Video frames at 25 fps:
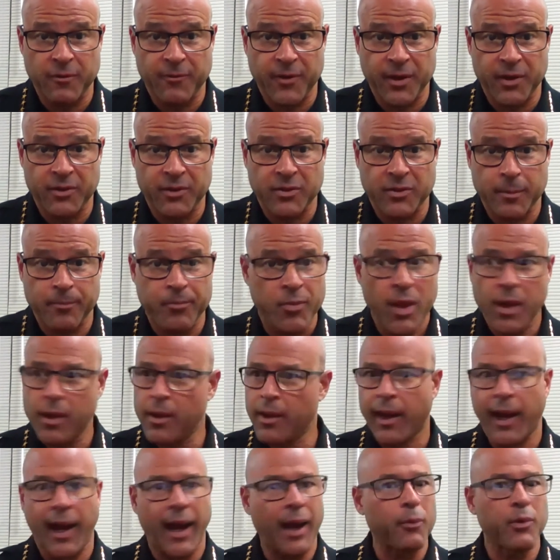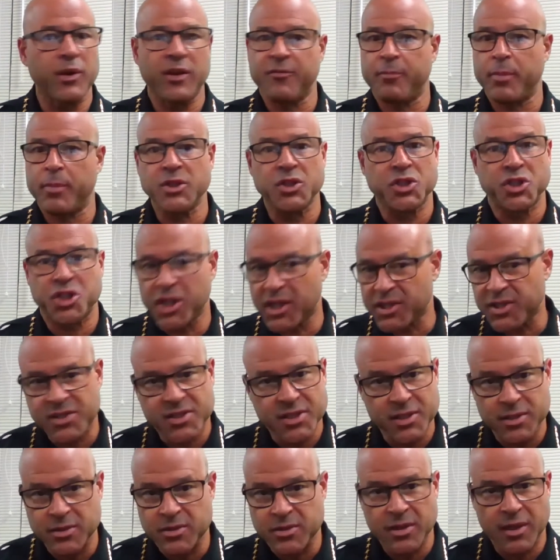the victim, I would have been
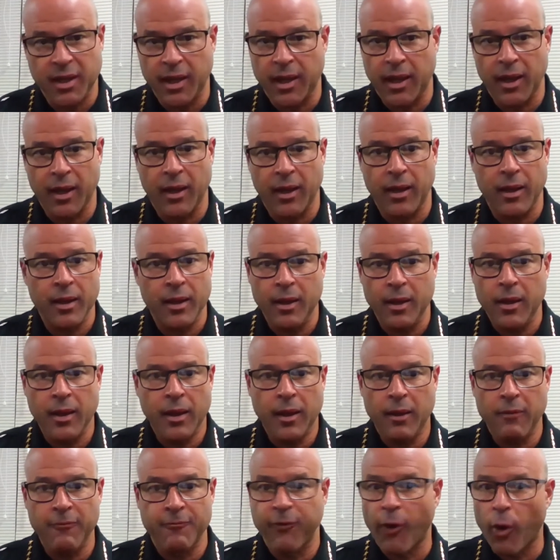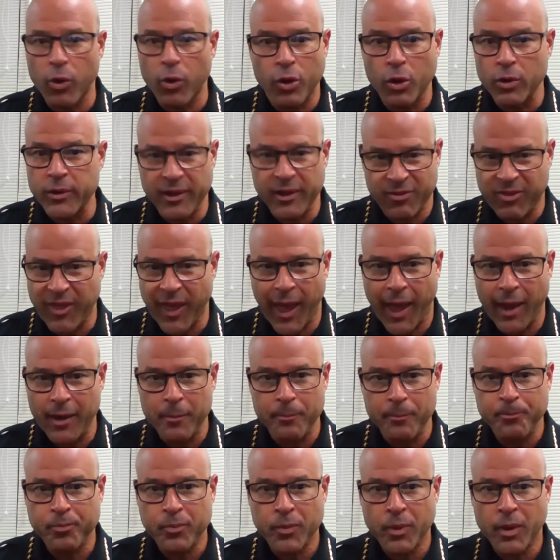just as vocal at that.